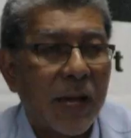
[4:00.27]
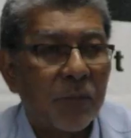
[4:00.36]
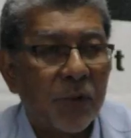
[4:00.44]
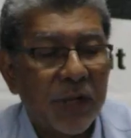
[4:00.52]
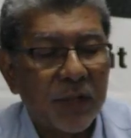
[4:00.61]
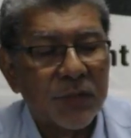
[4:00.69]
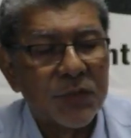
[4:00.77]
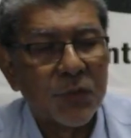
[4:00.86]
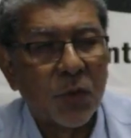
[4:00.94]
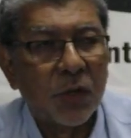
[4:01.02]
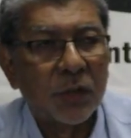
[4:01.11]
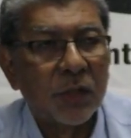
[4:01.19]
Labre and
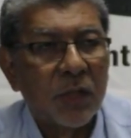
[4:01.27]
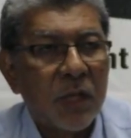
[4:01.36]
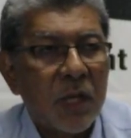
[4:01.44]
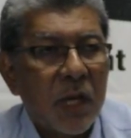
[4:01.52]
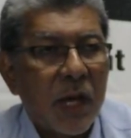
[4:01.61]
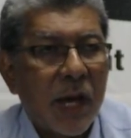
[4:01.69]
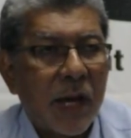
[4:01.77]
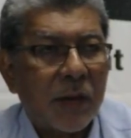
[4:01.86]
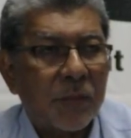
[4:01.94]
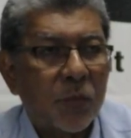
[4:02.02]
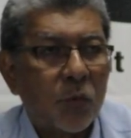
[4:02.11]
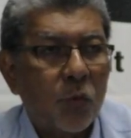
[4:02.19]
so on,
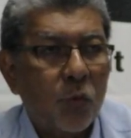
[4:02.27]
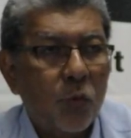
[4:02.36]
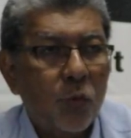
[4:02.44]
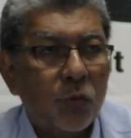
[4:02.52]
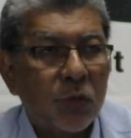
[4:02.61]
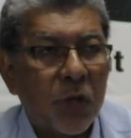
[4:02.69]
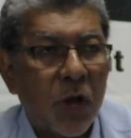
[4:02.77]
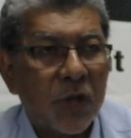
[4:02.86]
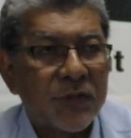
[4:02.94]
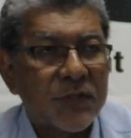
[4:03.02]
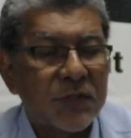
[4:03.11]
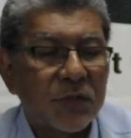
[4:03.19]
who
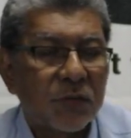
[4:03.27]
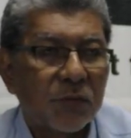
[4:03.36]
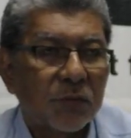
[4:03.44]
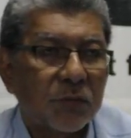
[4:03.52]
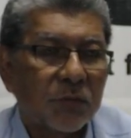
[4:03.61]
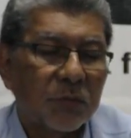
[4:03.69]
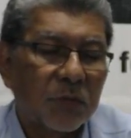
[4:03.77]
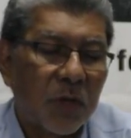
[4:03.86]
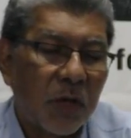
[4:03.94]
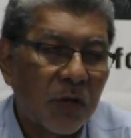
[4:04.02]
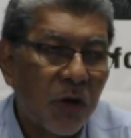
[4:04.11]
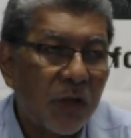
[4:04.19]
lost
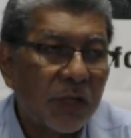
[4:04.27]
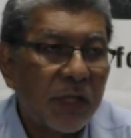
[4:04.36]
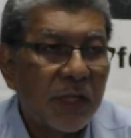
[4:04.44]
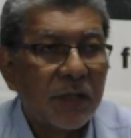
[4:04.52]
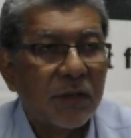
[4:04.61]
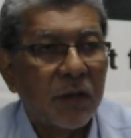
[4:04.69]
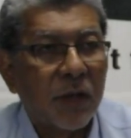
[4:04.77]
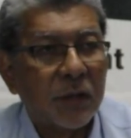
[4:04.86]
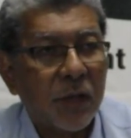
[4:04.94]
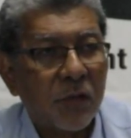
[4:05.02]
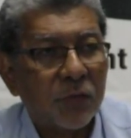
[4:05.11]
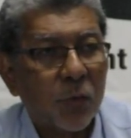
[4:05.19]
a colleague, a
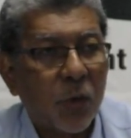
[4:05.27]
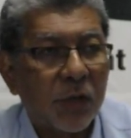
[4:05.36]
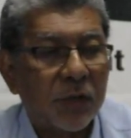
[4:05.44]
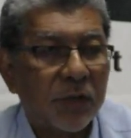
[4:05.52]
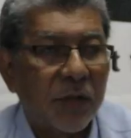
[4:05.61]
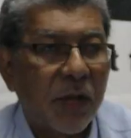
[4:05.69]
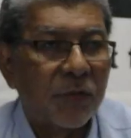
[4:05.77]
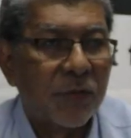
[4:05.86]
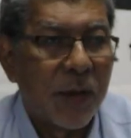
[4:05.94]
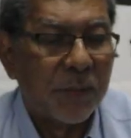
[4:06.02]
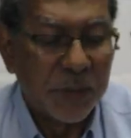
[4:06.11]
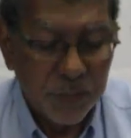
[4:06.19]
loved one, a
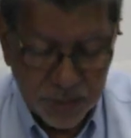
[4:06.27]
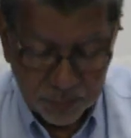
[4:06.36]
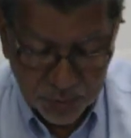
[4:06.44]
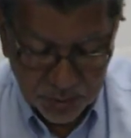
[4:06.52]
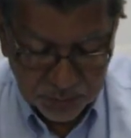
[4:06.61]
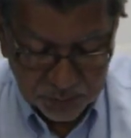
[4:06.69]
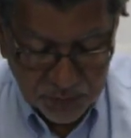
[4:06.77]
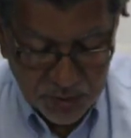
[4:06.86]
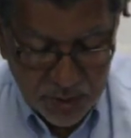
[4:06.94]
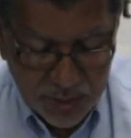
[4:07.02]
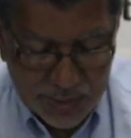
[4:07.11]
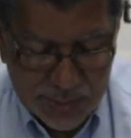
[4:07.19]
family member.
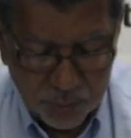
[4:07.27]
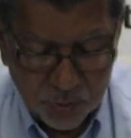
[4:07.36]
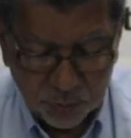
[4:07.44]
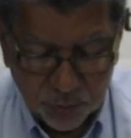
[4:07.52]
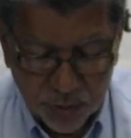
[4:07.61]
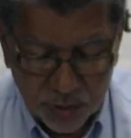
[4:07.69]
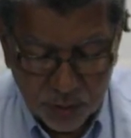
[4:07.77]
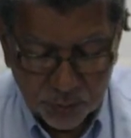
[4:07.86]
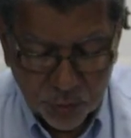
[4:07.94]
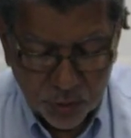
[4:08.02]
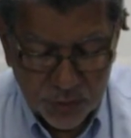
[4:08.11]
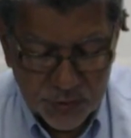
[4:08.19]
And I'm referring,
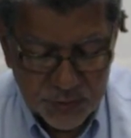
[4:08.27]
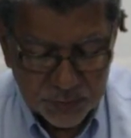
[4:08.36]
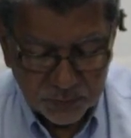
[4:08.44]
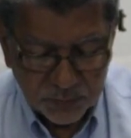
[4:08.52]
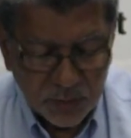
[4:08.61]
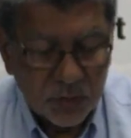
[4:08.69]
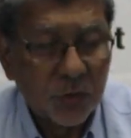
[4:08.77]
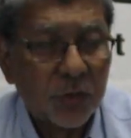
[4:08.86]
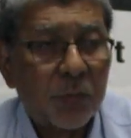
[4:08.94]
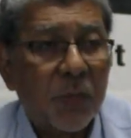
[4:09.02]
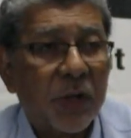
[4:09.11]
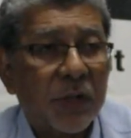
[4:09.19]
of course, to
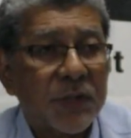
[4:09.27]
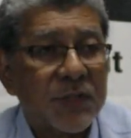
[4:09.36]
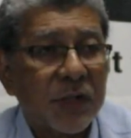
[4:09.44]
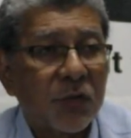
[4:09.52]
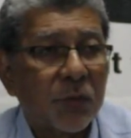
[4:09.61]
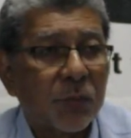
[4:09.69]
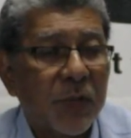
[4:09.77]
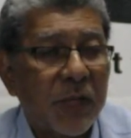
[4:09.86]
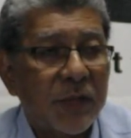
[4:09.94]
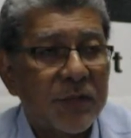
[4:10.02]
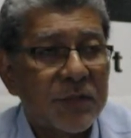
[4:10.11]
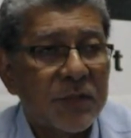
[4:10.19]
the murders that took
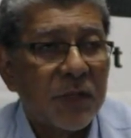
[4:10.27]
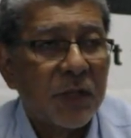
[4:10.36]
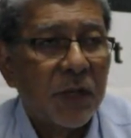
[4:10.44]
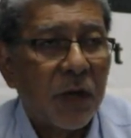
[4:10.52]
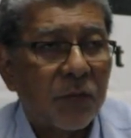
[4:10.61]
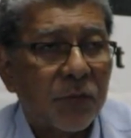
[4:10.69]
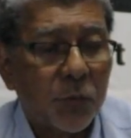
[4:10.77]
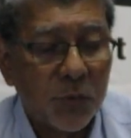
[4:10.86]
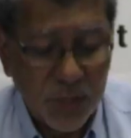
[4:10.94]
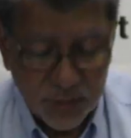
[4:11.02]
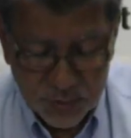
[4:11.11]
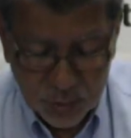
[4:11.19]
place a few
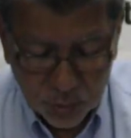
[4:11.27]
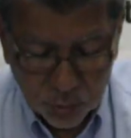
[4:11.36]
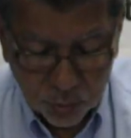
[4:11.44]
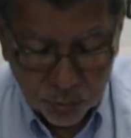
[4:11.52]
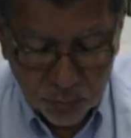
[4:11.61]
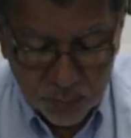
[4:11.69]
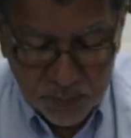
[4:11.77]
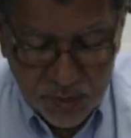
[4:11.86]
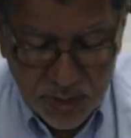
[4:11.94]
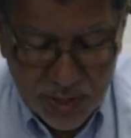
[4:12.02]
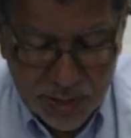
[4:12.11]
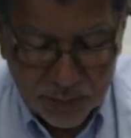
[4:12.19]
days ago
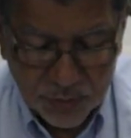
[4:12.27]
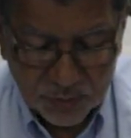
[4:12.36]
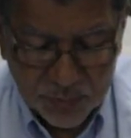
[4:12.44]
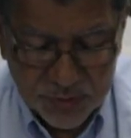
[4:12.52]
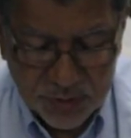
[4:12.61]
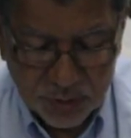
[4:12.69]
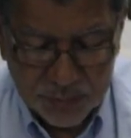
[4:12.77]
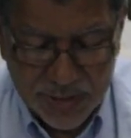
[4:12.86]
of Mr.